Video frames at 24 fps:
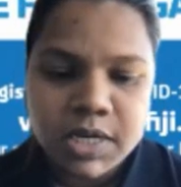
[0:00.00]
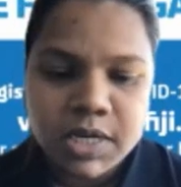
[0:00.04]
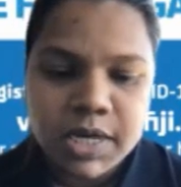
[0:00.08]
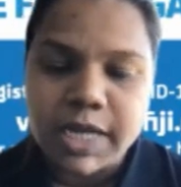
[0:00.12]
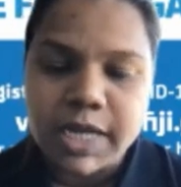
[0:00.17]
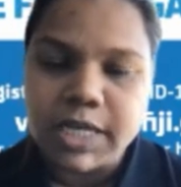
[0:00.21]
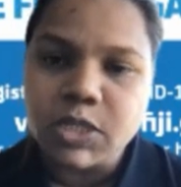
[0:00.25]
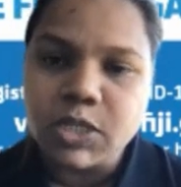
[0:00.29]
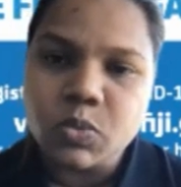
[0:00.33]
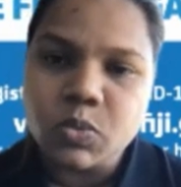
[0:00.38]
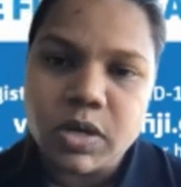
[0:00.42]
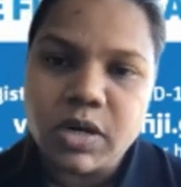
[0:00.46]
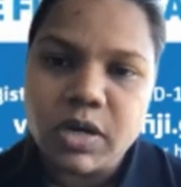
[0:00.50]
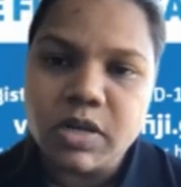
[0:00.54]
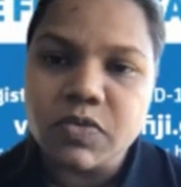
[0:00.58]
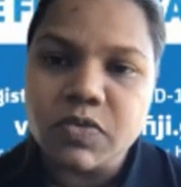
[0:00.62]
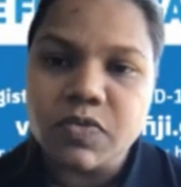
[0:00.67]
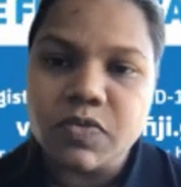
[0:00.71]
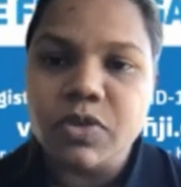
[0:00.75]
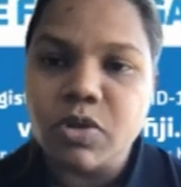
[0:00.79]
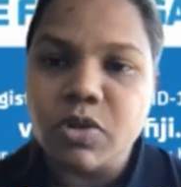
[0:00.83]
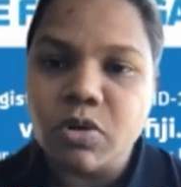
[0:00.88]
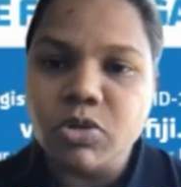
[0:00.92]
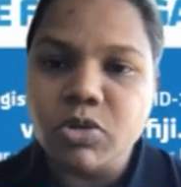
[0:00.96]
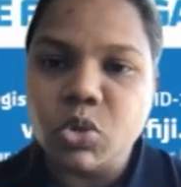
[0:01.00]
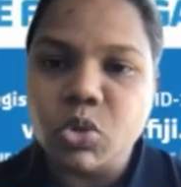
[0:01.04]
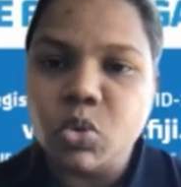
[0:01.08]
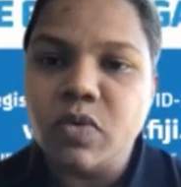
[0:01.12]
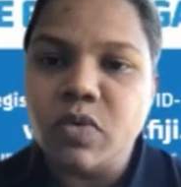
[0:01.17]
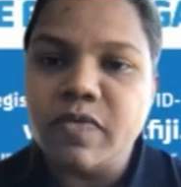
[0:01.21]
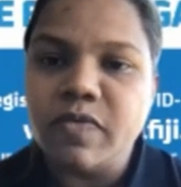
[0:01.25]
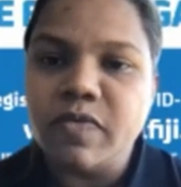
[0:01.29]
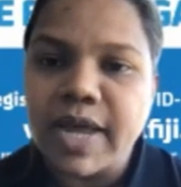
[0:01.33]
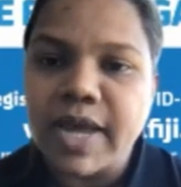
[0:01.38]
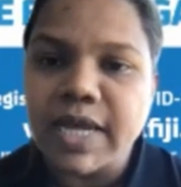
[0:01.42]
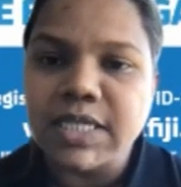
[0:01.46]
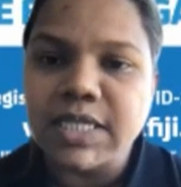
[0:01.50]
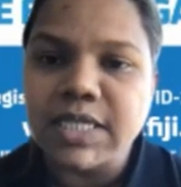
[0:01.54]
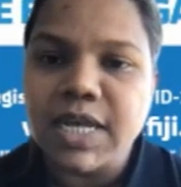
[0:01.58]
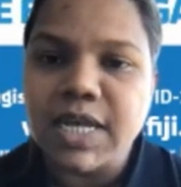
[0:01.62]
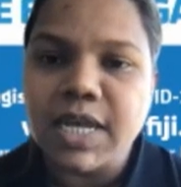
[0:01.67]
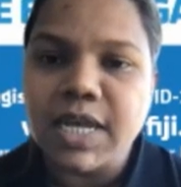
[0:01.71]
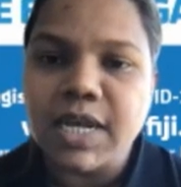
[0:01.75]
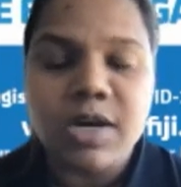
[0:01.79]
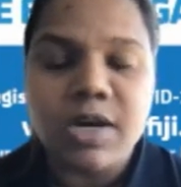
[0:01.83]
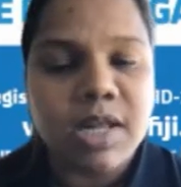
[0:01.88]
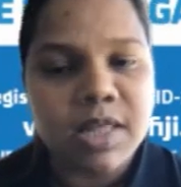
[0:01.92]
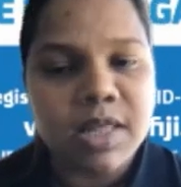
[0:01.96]
as well as for those who are
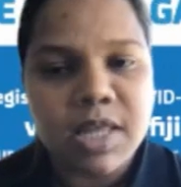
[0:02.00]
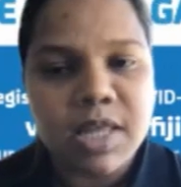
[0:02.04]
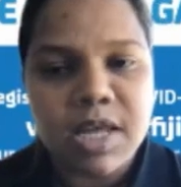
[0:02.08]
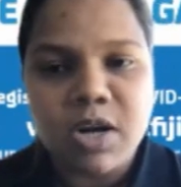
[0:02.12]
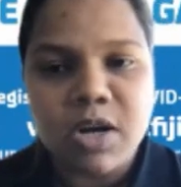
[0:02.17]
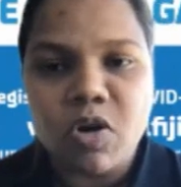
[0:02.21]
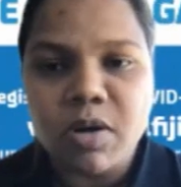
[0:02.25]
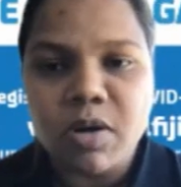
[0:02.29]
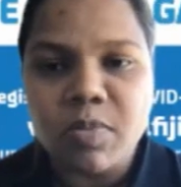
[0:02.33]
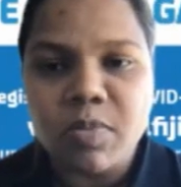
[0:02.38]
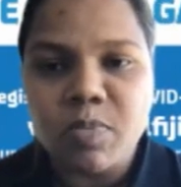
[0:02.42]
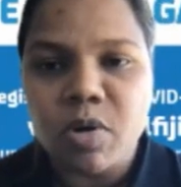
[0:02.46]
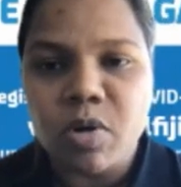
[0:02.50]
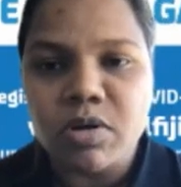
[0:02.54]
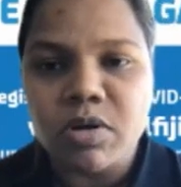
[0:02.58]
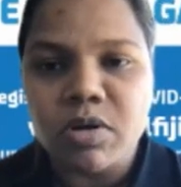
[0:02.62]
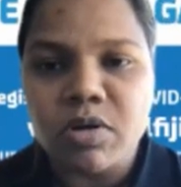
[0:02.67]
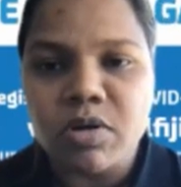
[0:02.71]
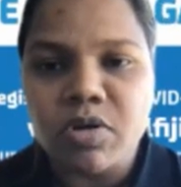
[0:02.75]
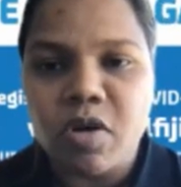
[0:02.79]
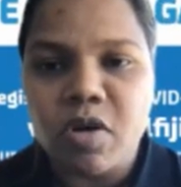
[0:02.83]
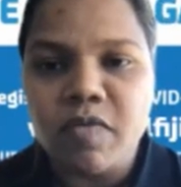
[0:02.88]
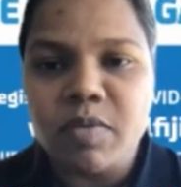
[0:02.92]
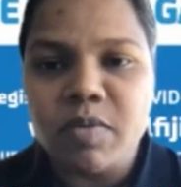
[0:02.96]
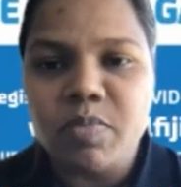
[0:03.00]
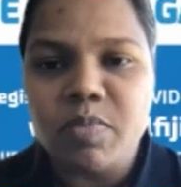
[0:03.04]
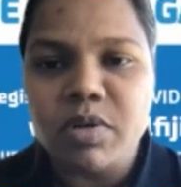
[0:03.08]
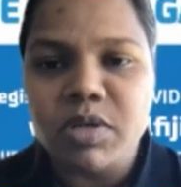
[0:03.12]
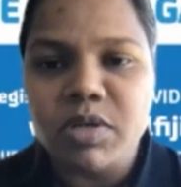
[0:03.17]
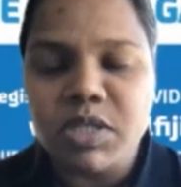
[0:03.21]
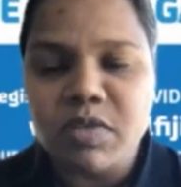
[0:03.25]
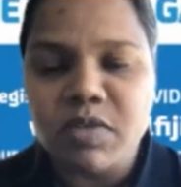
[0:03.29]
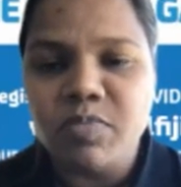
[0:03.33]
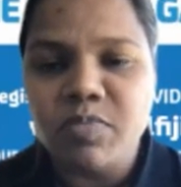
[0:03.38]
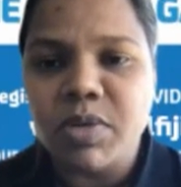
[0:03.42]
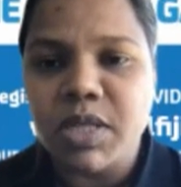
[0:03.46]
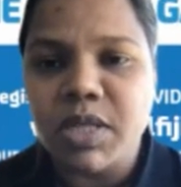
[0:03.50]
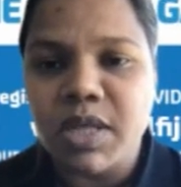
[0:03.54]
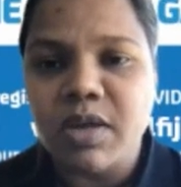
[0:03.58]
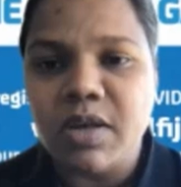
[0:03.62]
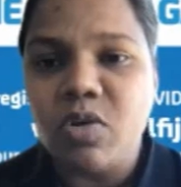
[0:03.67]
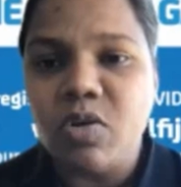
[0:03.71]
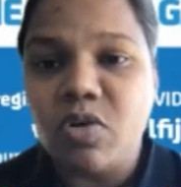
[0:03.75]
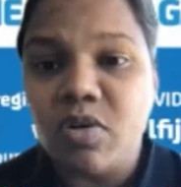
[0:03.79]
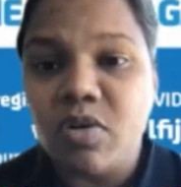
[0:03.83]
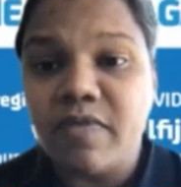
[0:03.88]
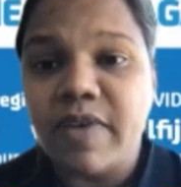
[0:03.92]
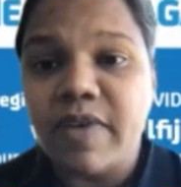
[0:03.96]
vaccinated and they're not COVID positive, but
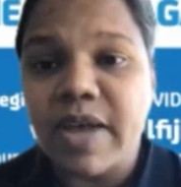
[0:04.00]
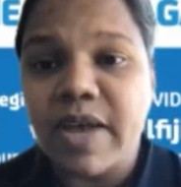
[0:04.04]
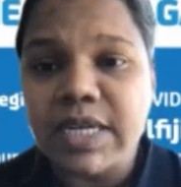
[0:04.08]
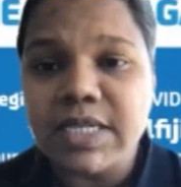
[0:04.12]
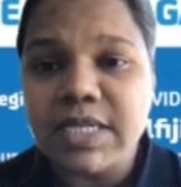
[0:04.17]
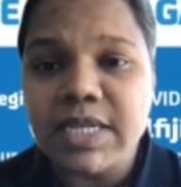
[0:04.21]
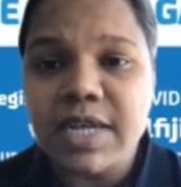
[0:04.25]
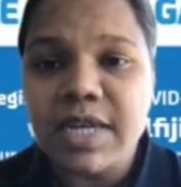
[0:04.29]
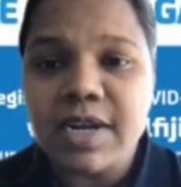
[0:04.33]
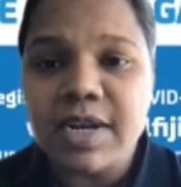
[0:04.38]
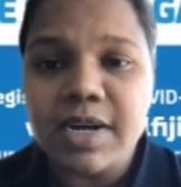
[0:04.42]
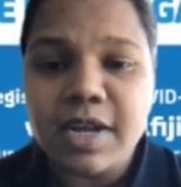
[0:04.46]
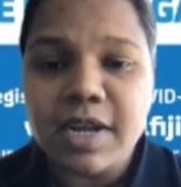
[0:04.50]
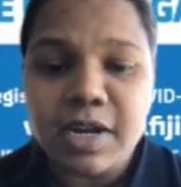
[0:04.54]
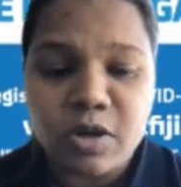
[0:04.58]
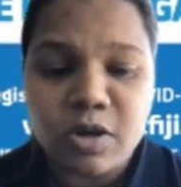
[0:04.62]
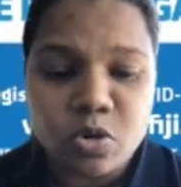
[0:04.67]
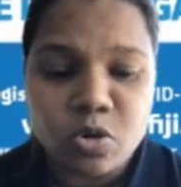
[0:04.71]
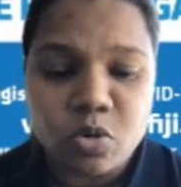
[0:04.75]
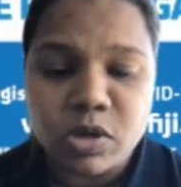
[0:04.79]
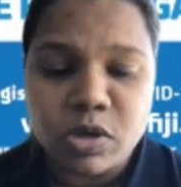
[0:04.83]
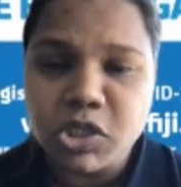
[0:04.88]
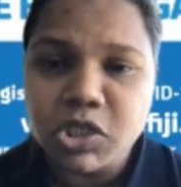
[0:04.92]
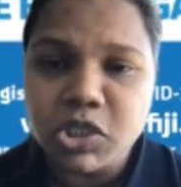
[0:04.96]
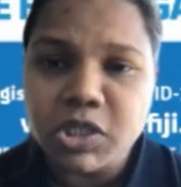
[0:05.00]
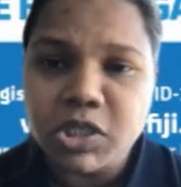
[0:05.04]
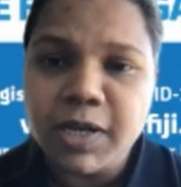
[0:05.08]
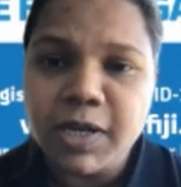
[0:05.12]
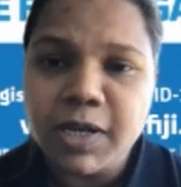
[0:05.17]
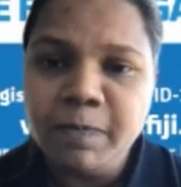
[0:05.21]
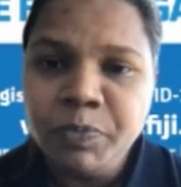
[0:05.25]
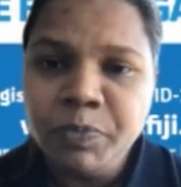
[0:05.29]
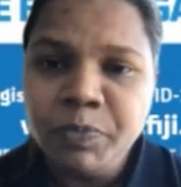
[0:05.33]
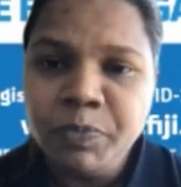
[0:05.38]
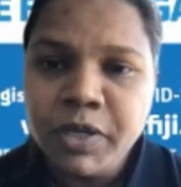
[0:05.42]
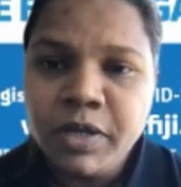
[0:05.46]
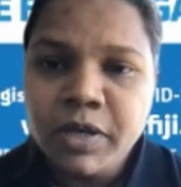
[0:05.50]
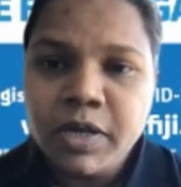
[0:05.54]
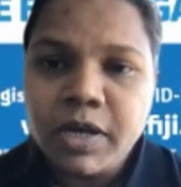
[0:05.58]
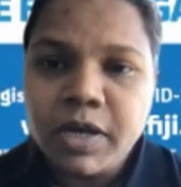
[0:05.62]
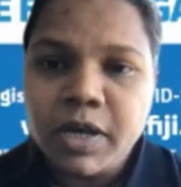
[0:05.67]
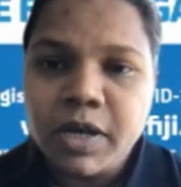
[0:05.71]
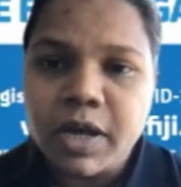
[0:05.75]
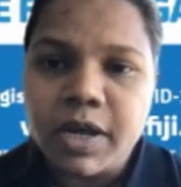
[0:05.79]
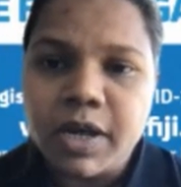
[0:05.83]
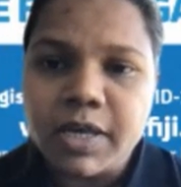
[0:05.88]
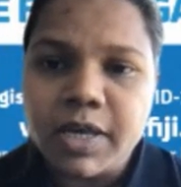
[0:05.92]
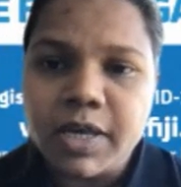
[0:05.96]
you are vaccinated and you're questioning,
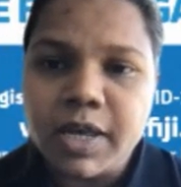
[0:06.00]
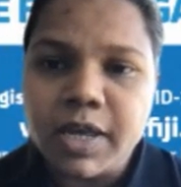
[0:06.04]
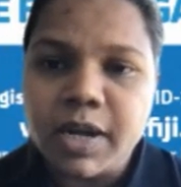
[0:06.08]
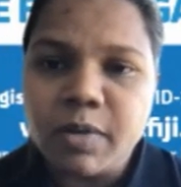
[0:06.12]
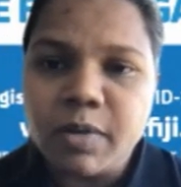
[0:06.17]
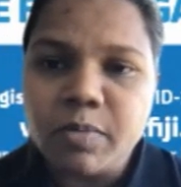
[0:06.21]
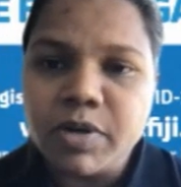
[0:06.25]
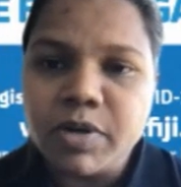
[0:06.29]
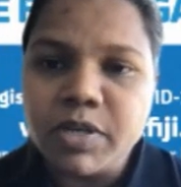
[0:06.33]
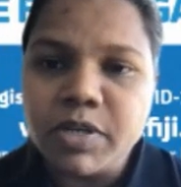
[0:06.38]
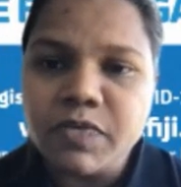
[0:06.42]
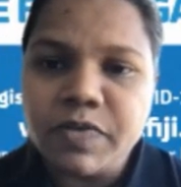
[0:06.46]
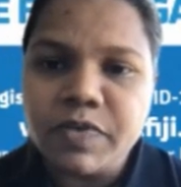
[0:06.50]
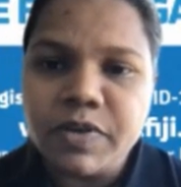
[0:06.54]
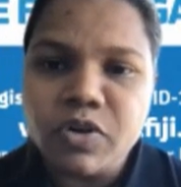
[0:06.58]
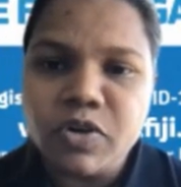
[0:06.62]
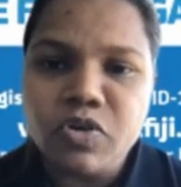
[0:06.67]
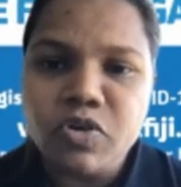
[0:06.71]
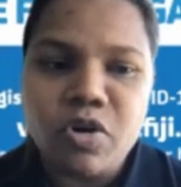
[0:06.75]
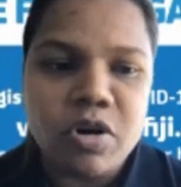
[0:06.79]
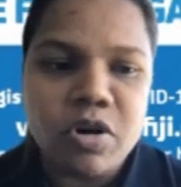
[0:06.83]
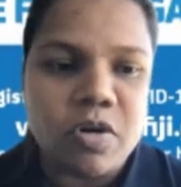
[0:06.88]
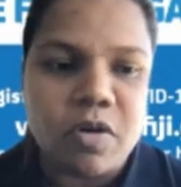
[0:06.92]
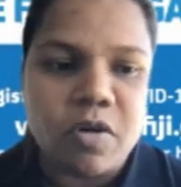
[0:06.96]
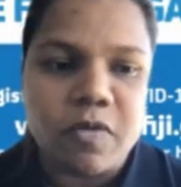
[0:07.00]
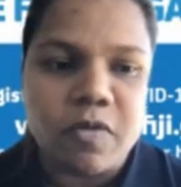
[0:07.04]
can I breastfeed or not?